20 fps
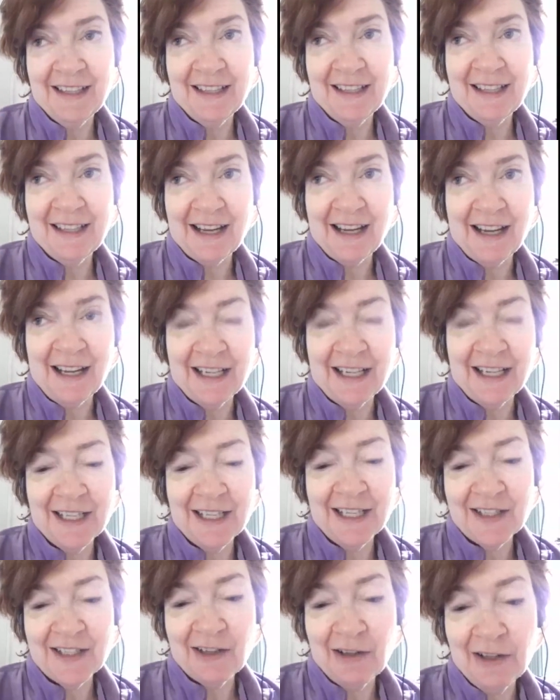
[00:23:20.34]
I guess
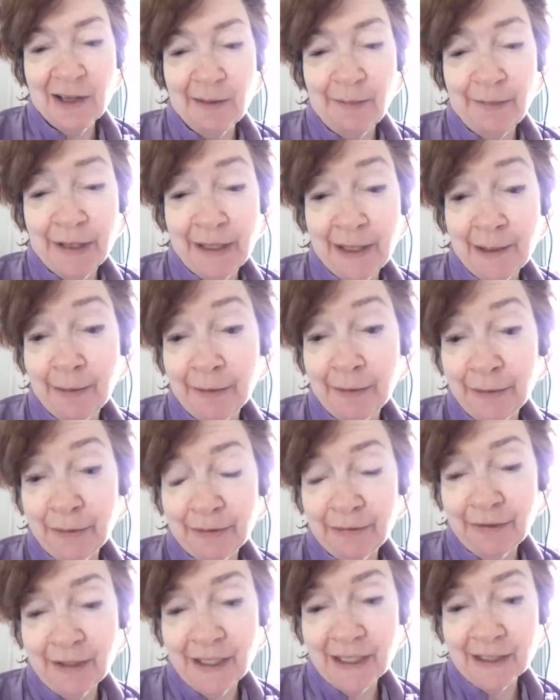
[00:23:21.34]
all I'll be able to
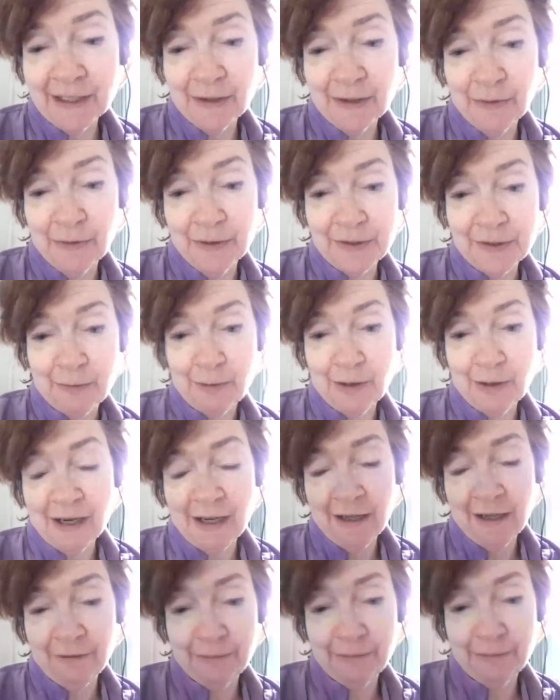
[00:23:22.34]
reflect to her is what I've
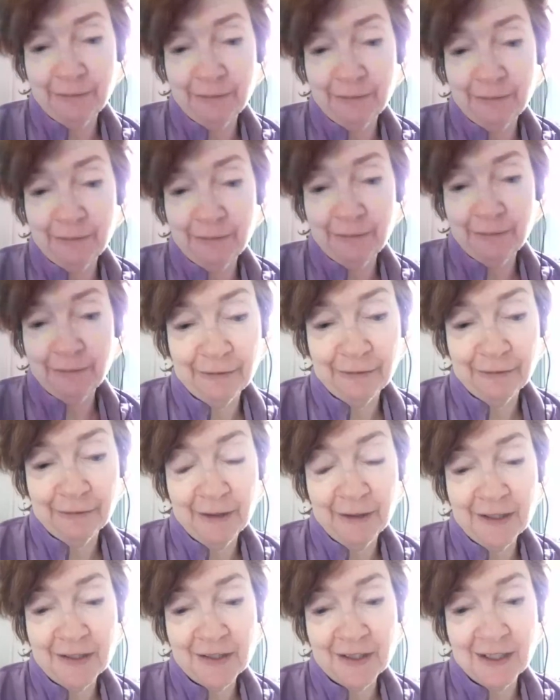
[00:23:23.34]
figured out from
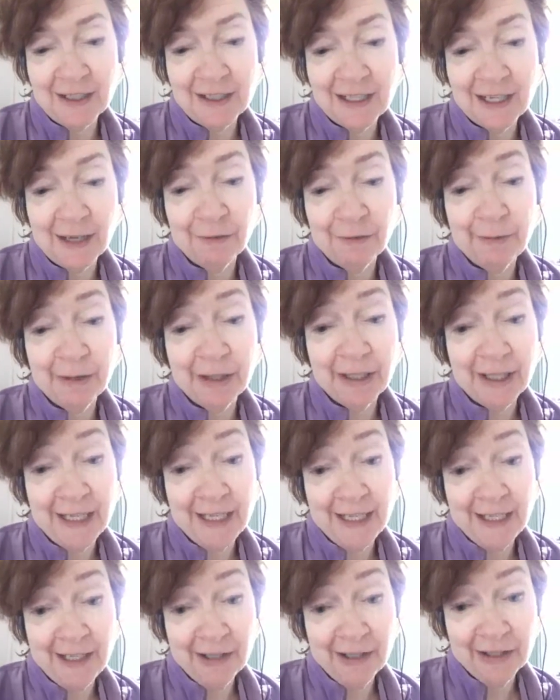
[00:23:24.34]
listening to everybody
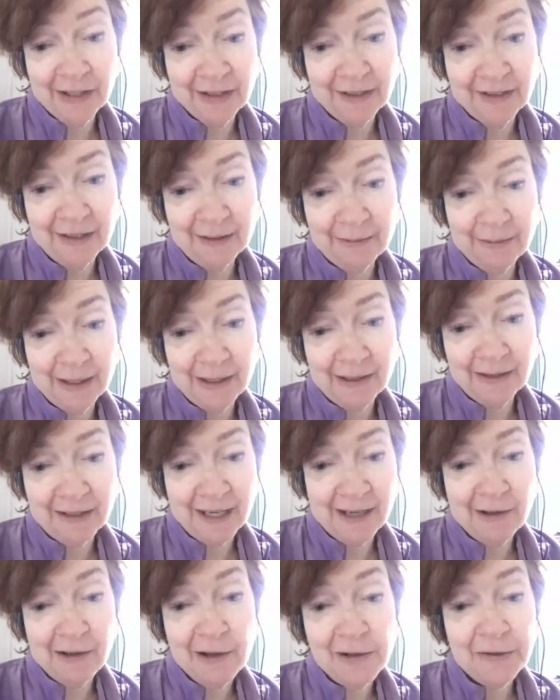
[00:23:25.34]
here about how
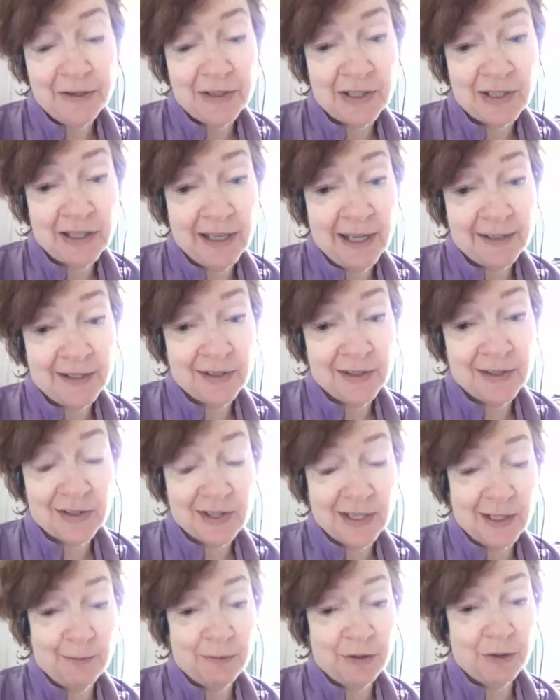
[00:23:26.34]
all these classes
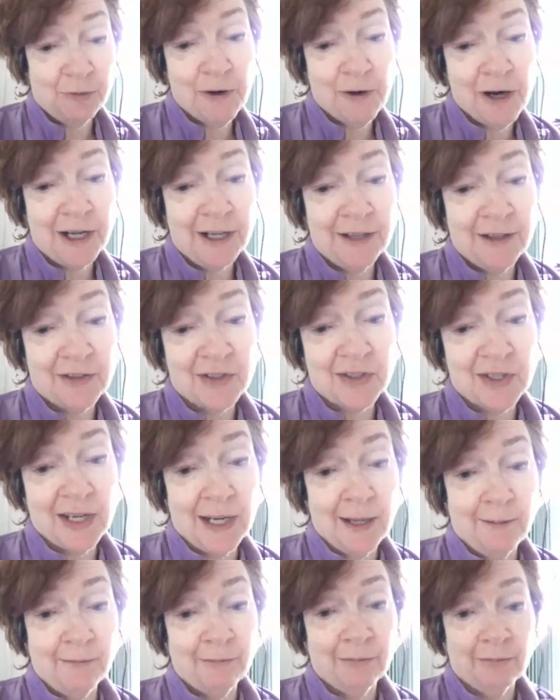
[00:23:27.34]
seem to run in the
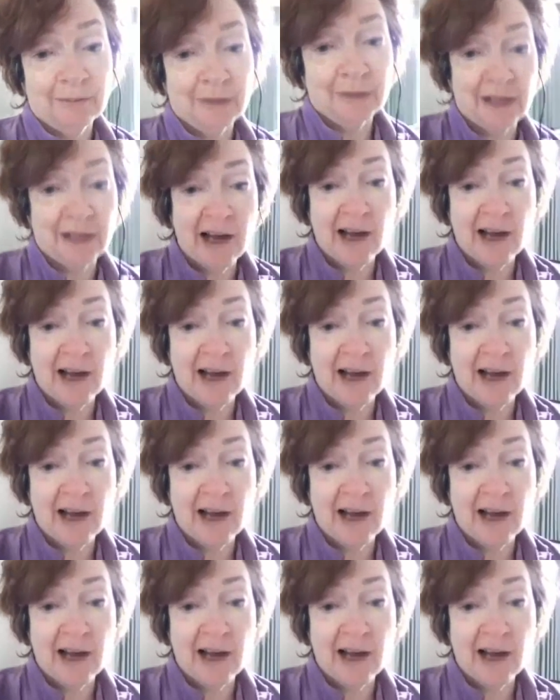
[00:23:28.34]
same line.